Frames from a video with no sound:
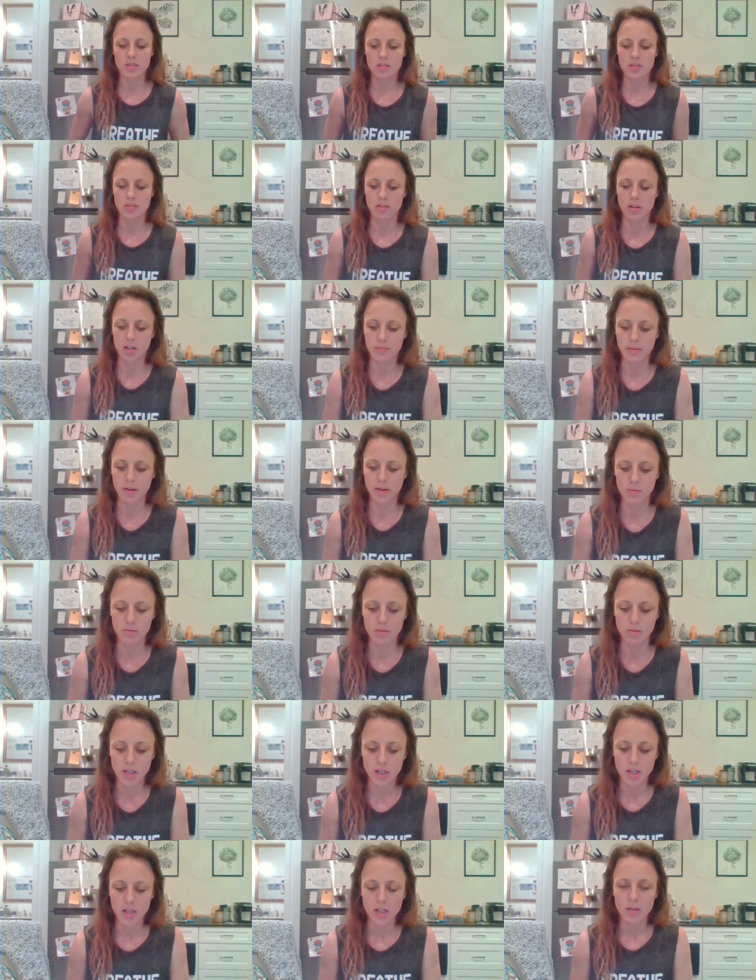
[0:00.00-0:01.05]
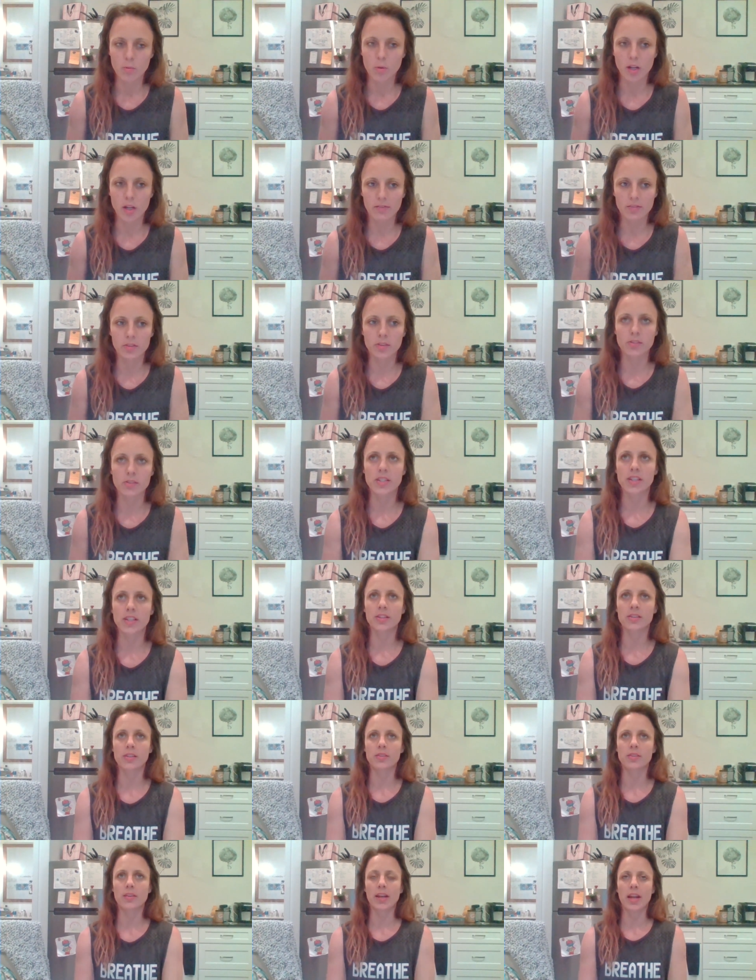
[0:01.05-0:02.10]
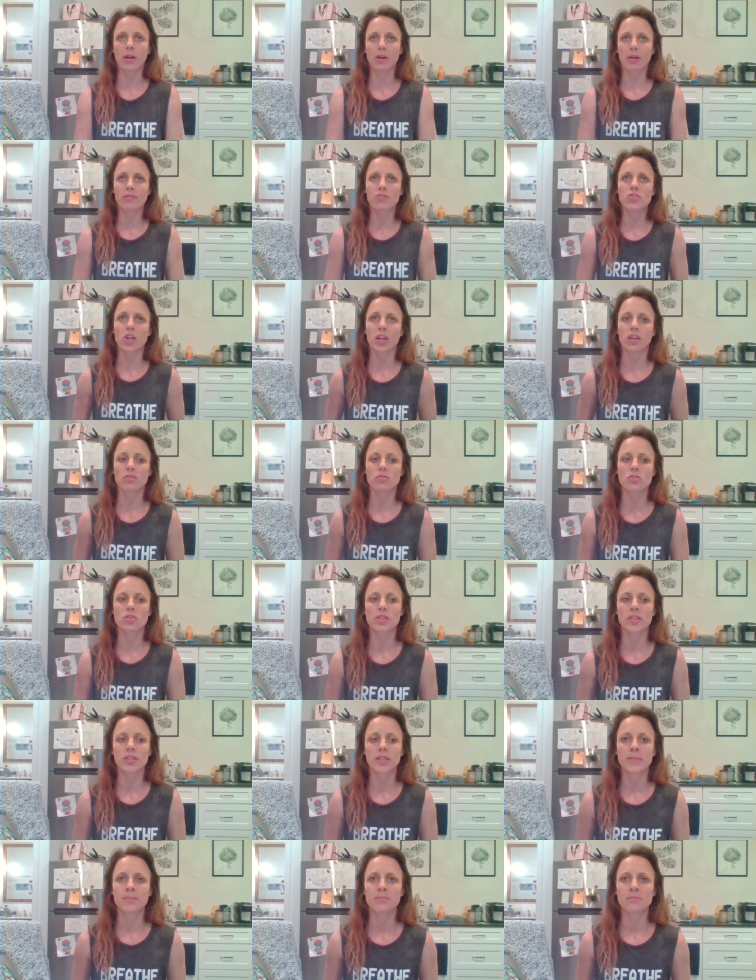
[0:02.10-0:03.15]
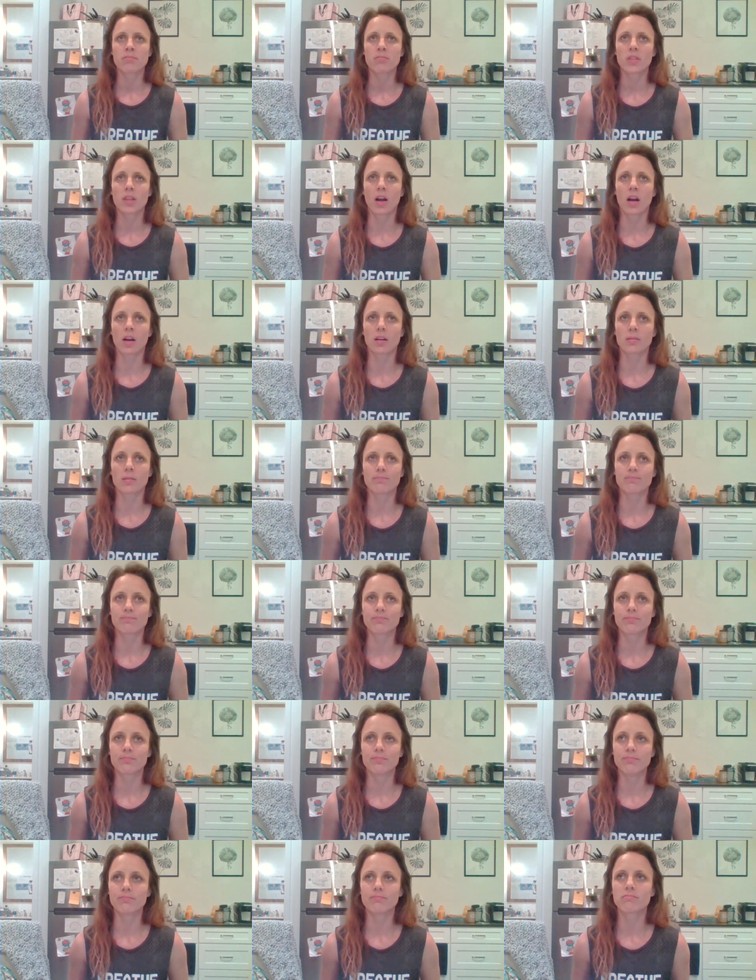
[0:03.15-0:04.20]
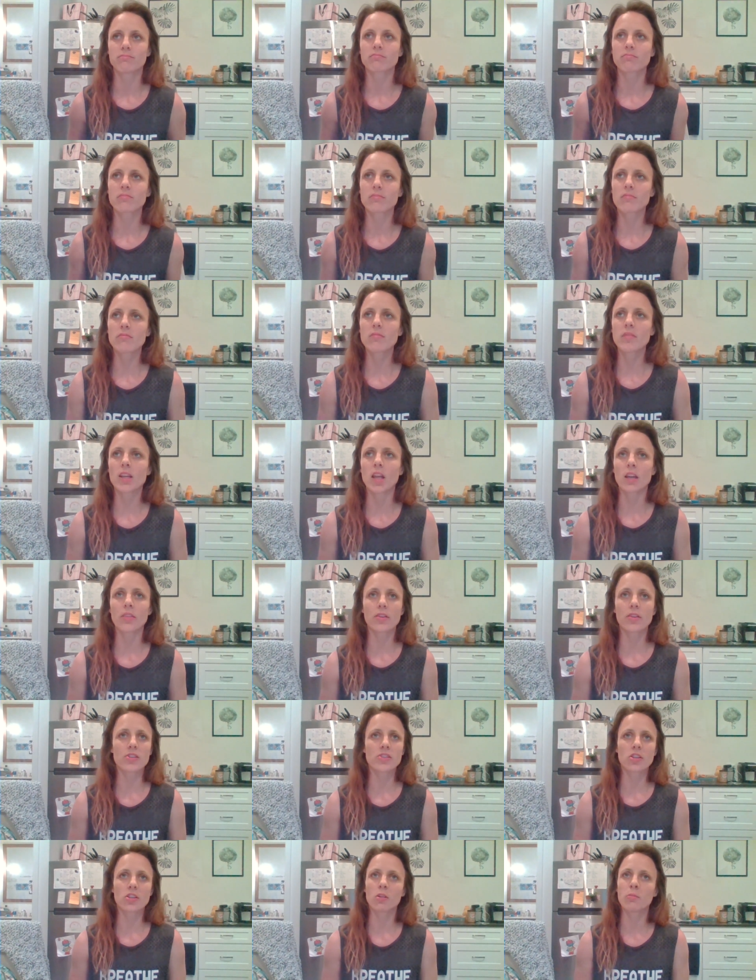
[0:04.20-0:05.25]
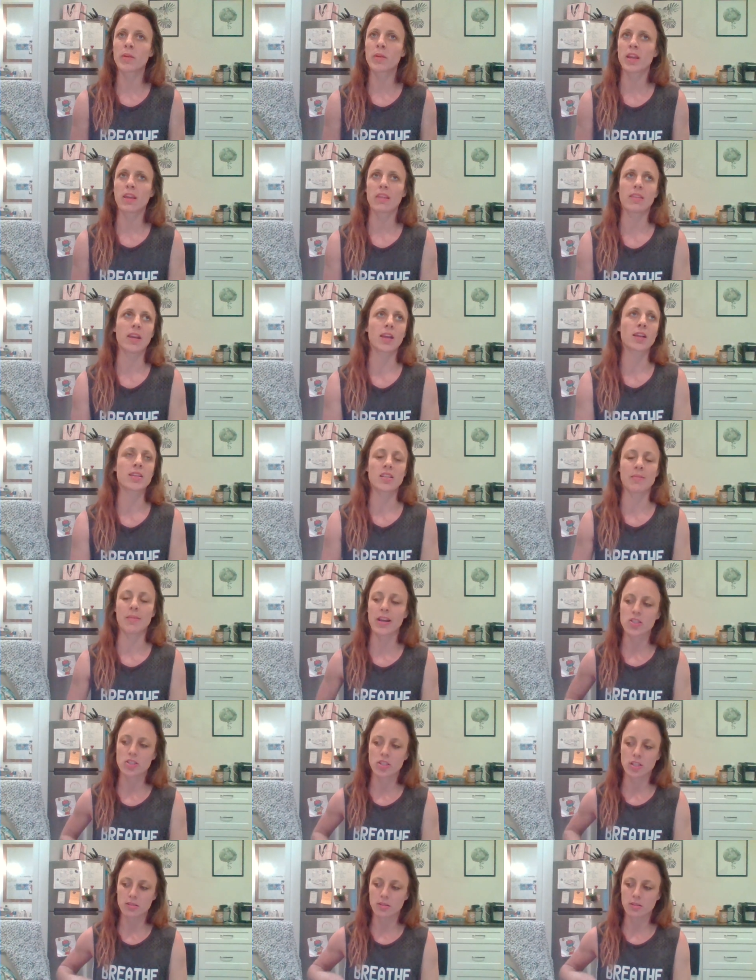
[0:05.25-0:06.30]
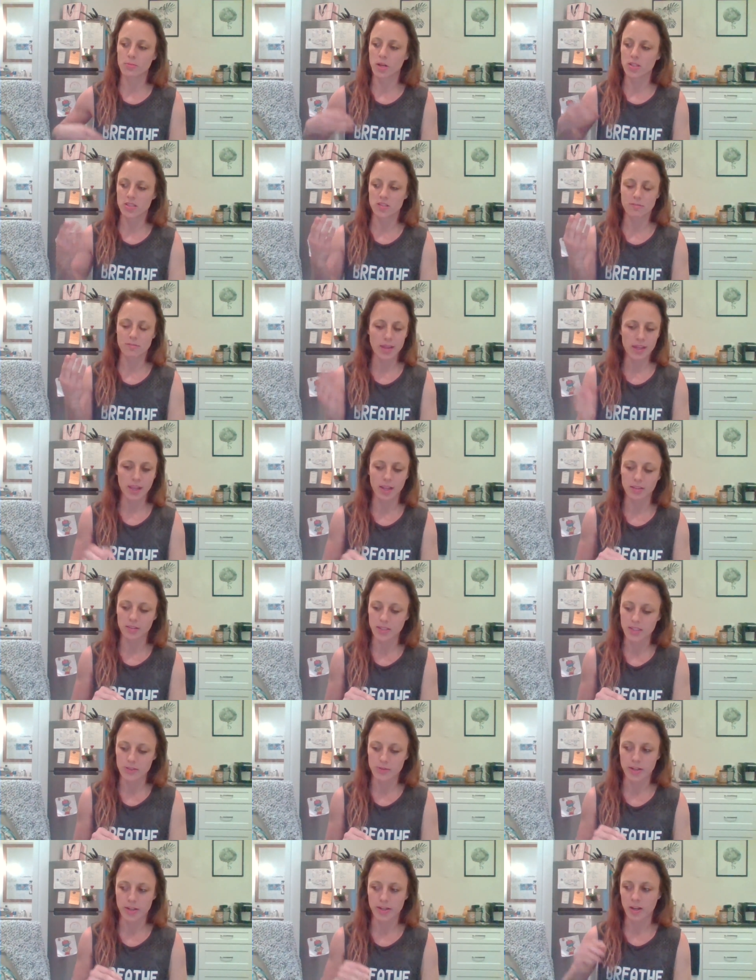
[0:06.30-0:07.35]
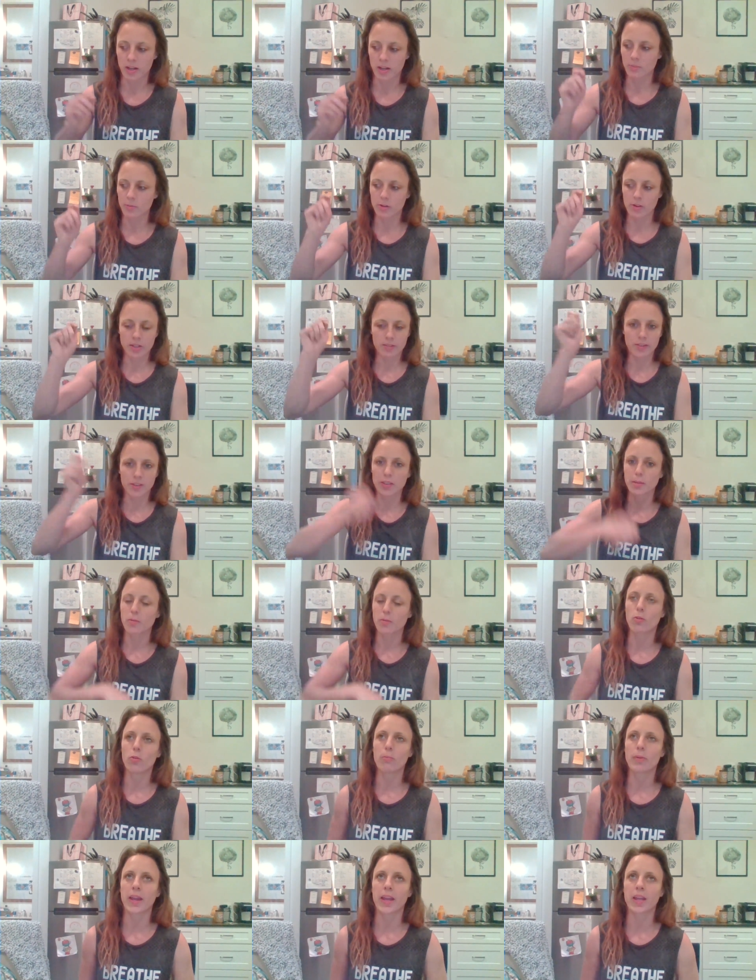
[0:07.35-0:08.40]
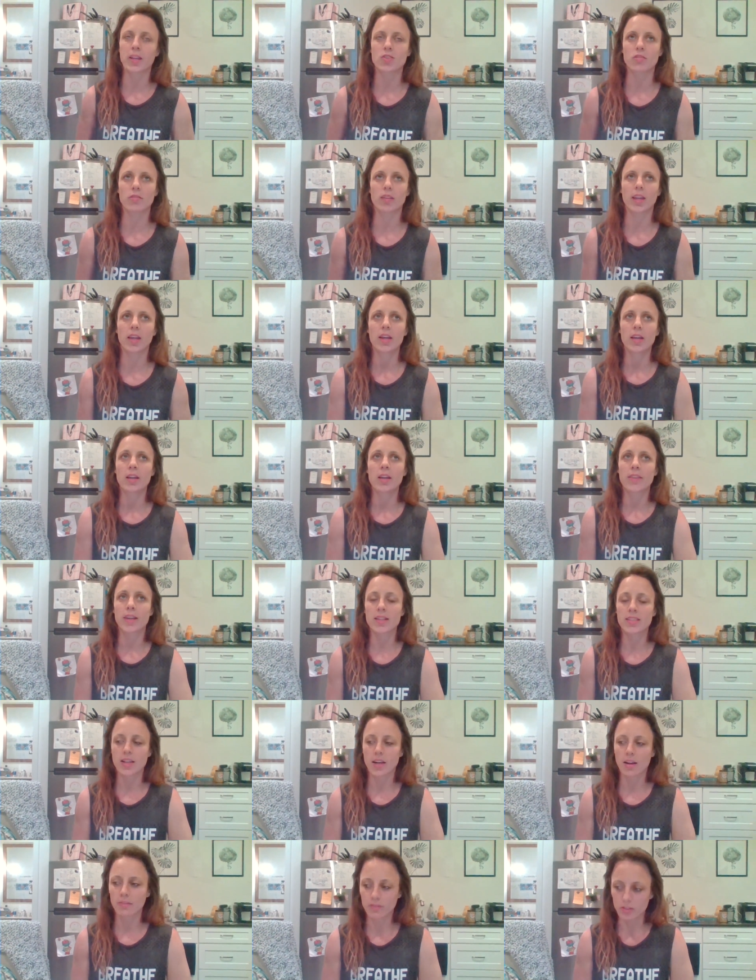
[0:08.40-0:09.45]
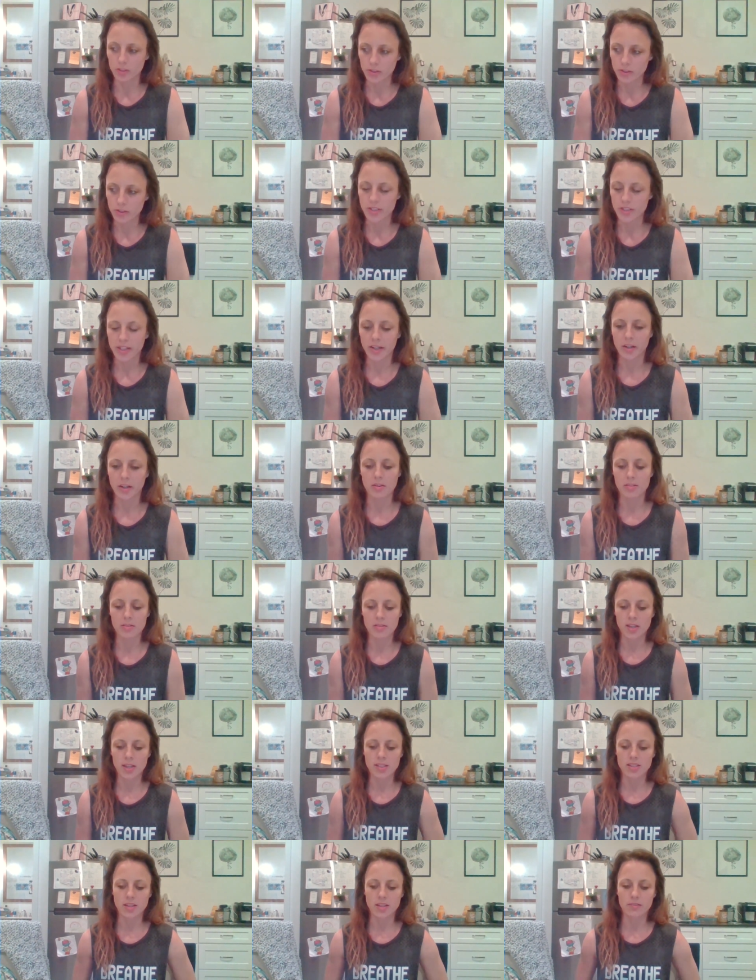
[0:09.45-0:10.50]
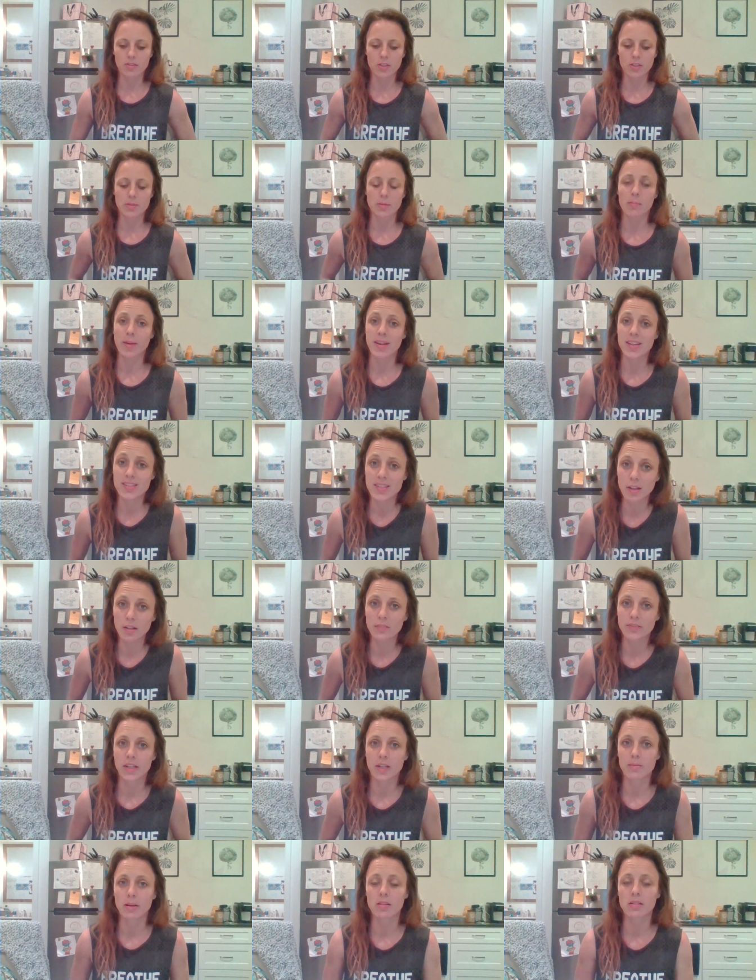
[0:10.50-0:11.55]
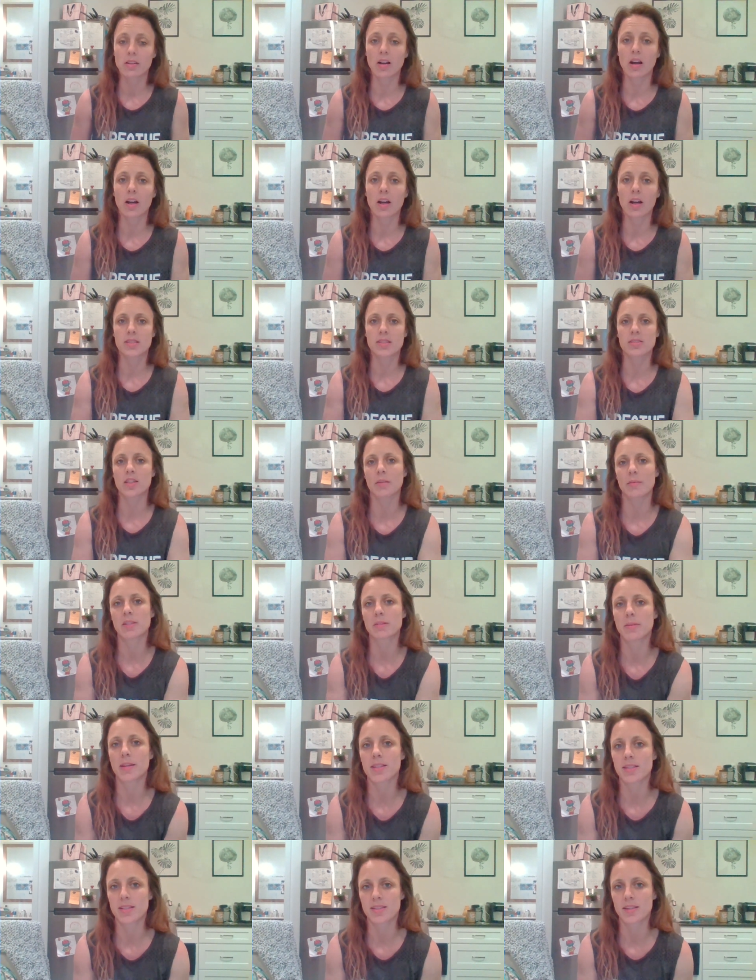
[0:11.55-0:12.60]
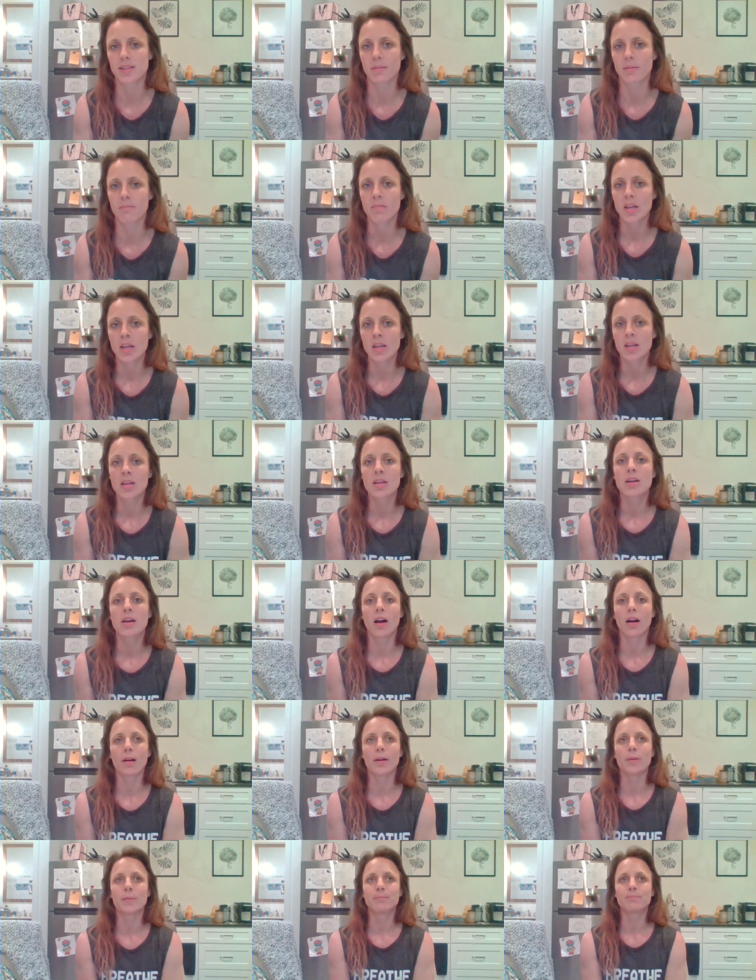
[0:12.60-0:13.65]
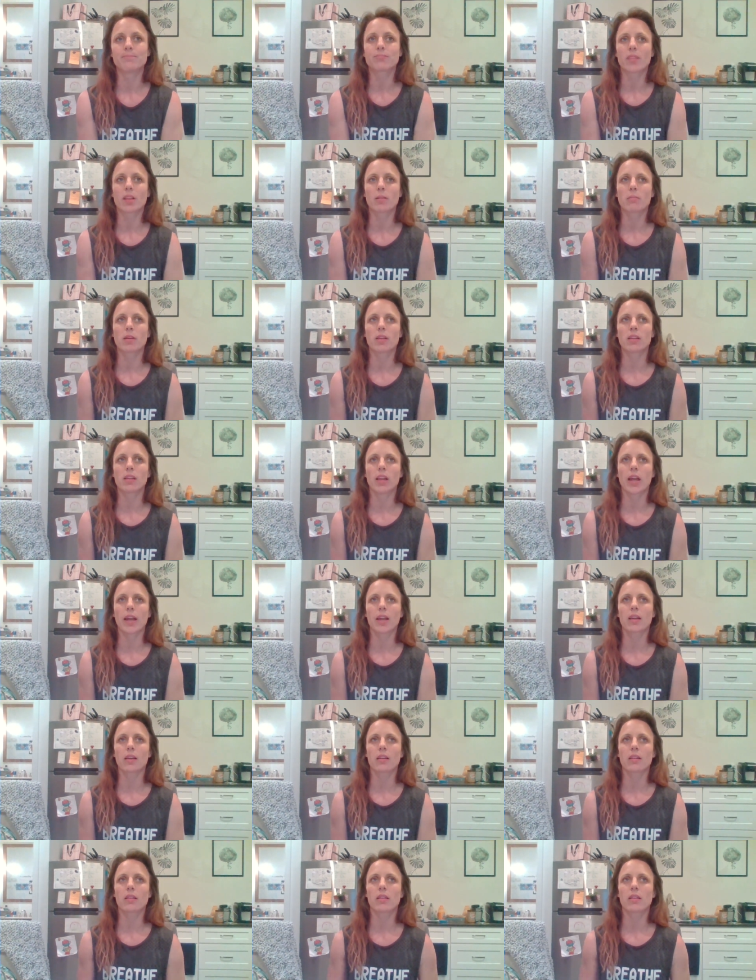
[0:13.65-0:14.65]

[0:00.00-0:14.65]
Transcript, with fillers: just to talk about what I've learned here and how I've changed. Um, there's so many things. I'm actually in the process of making a list right now, and I'm already filled up a whole page of like things that I've learned here and things I've learned about myself and about God since coming to BSSM. Um, but like